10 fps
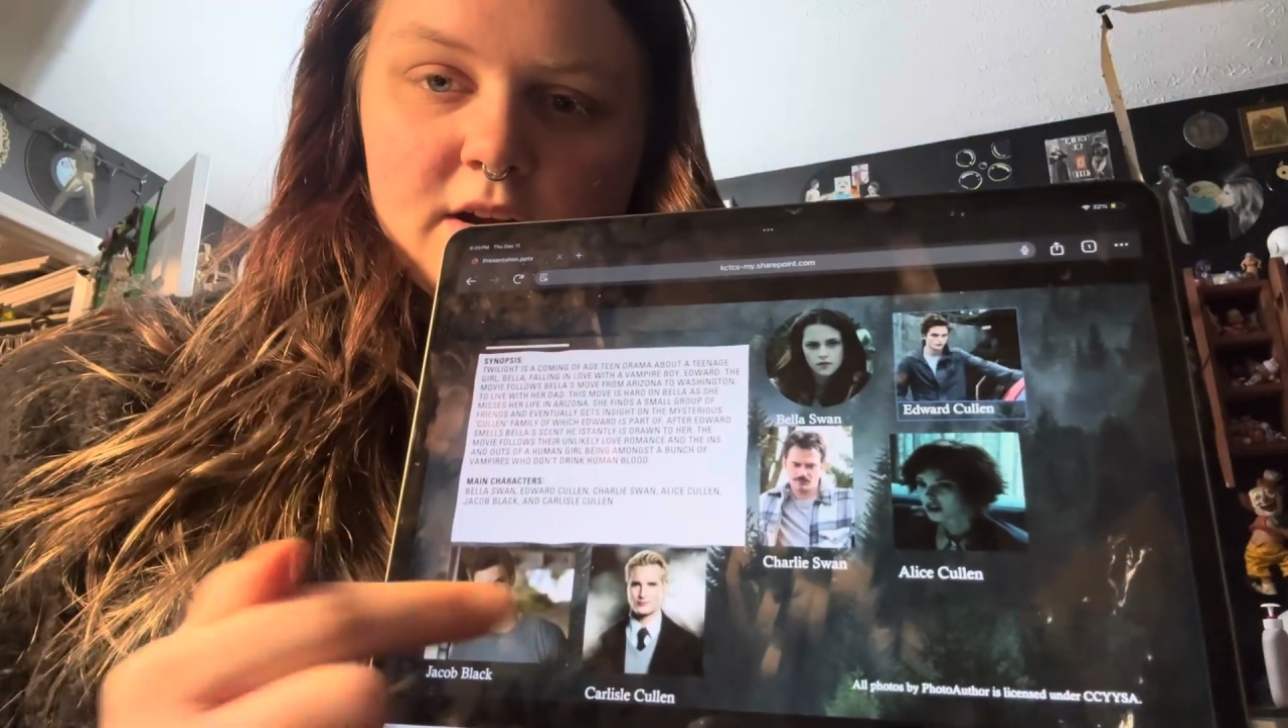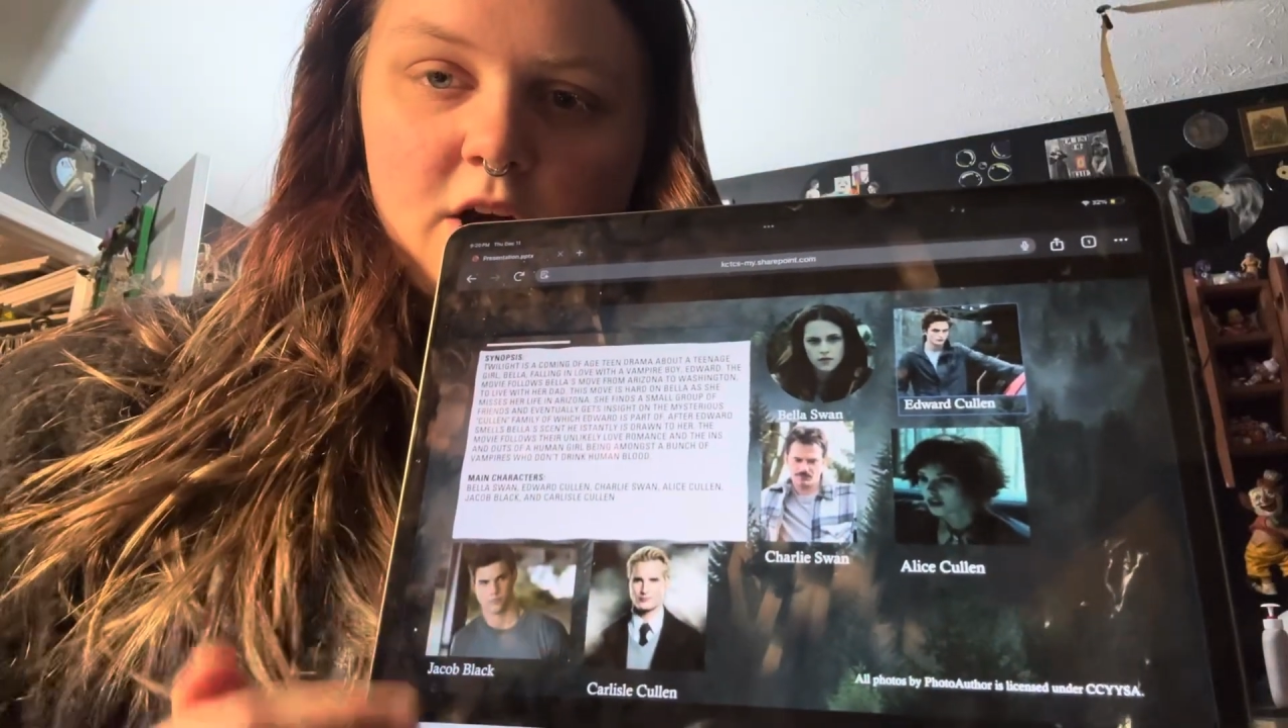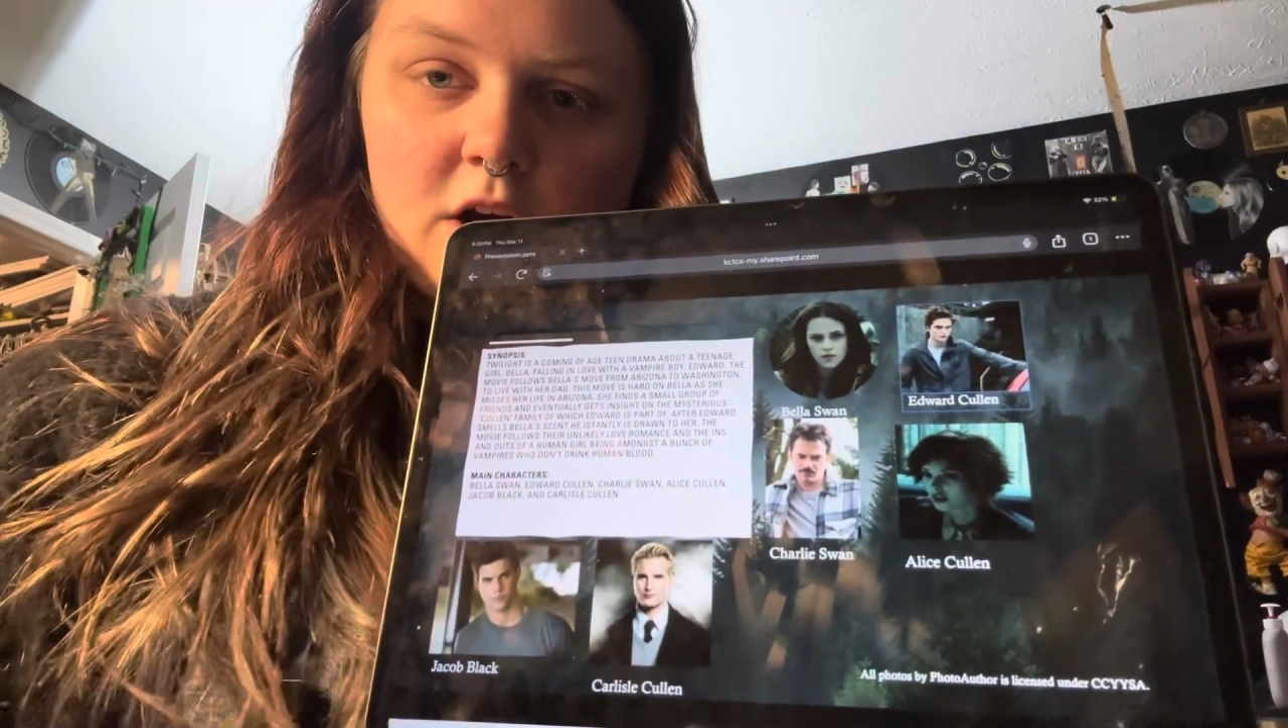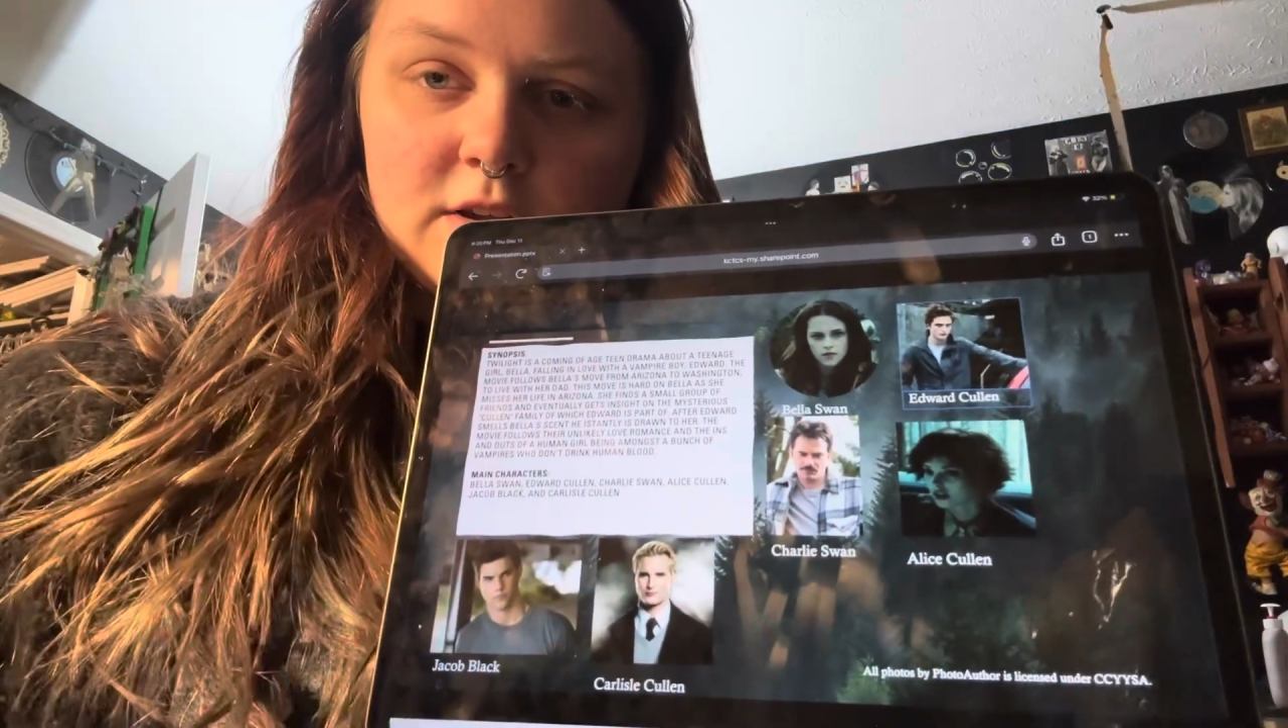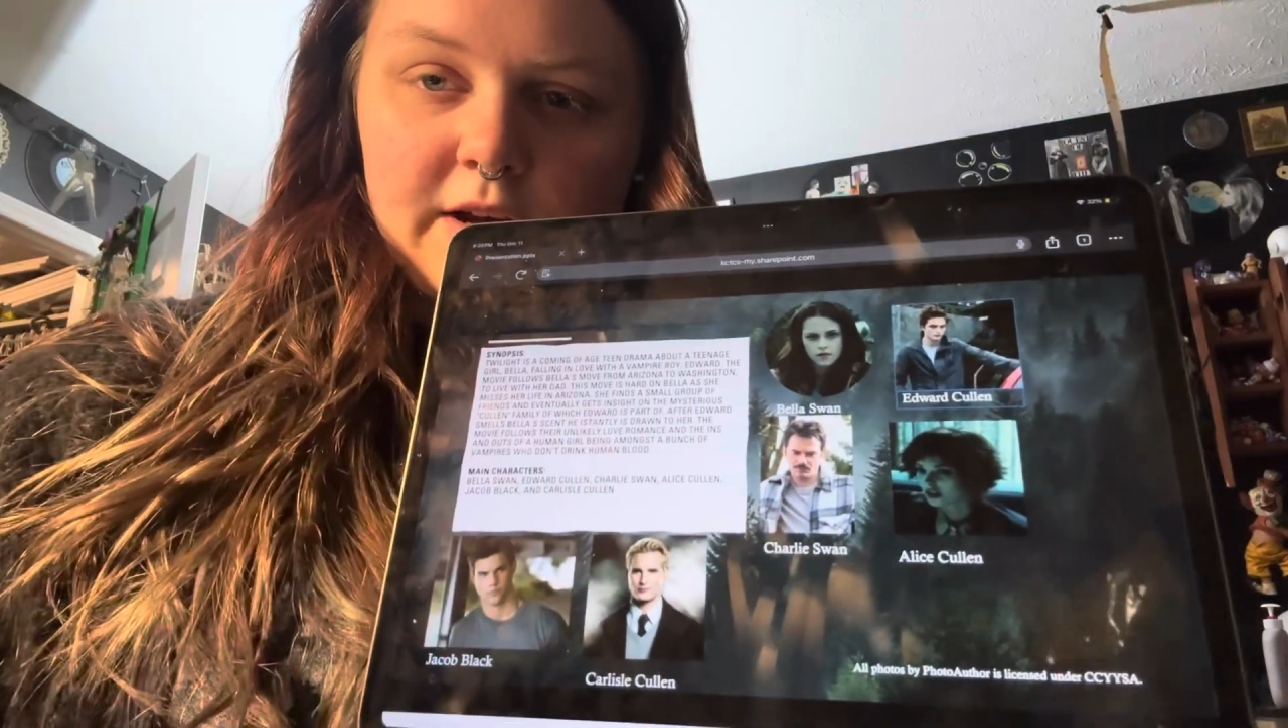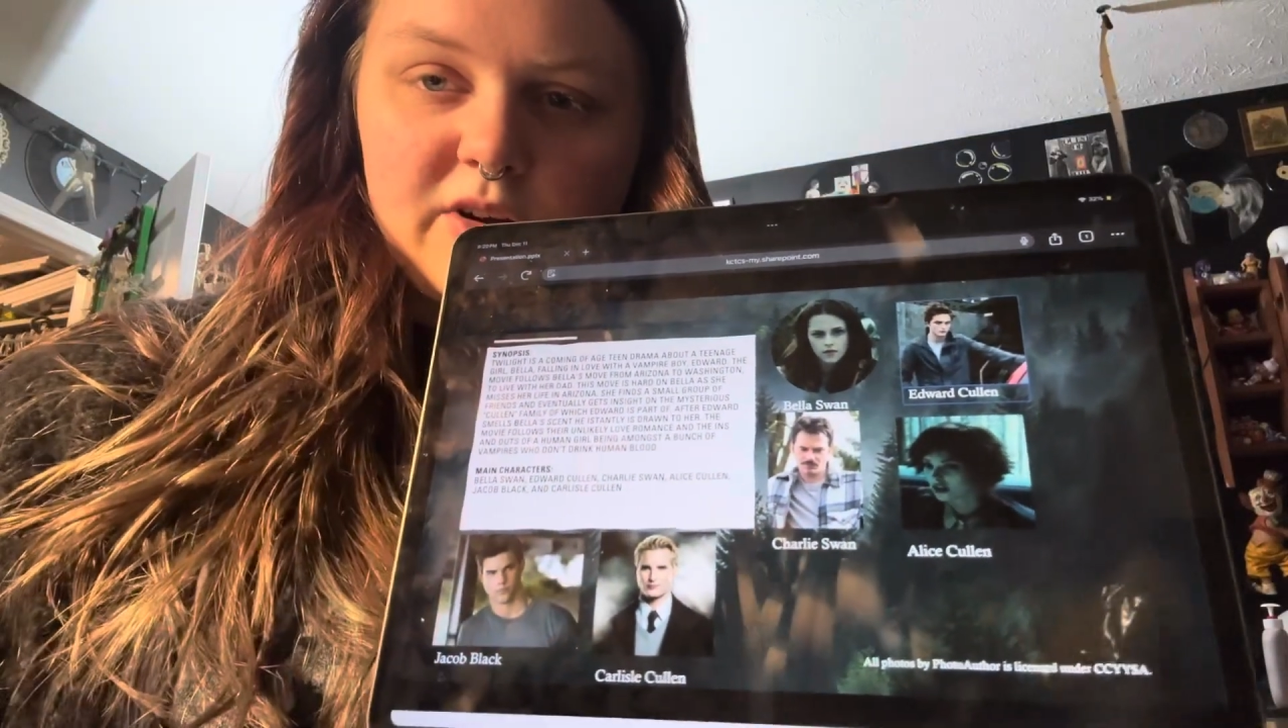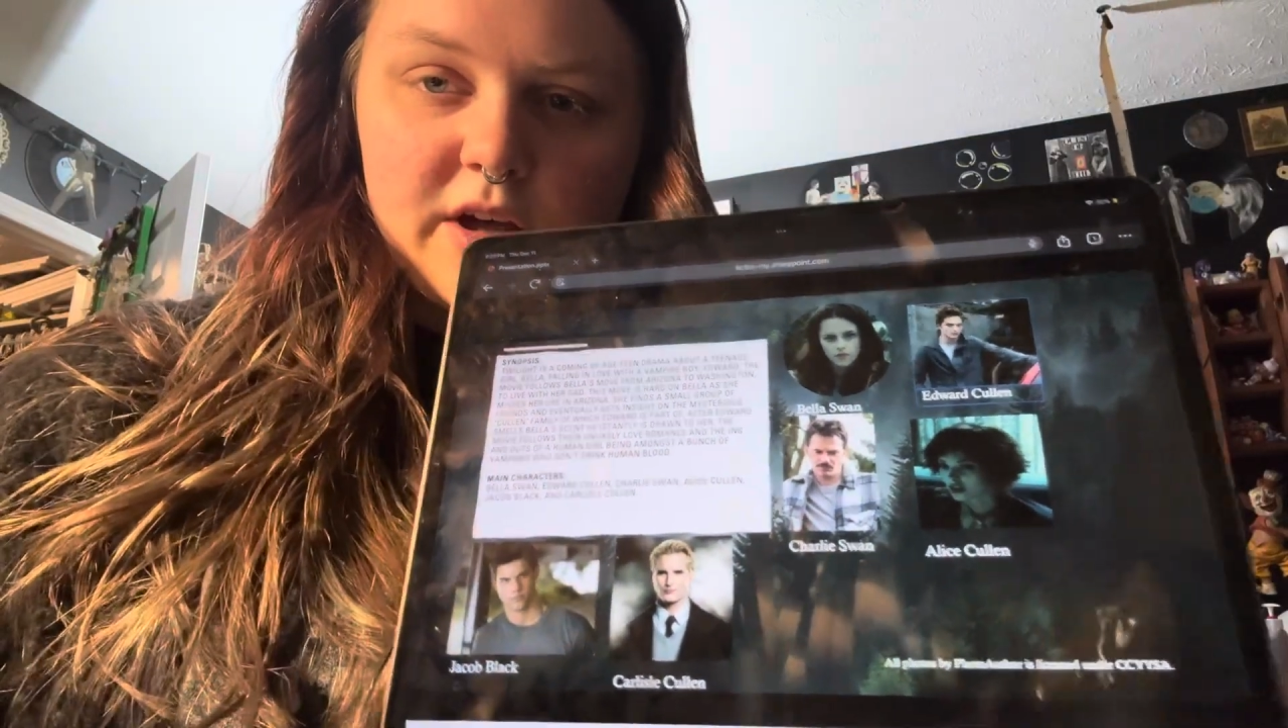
Carlisle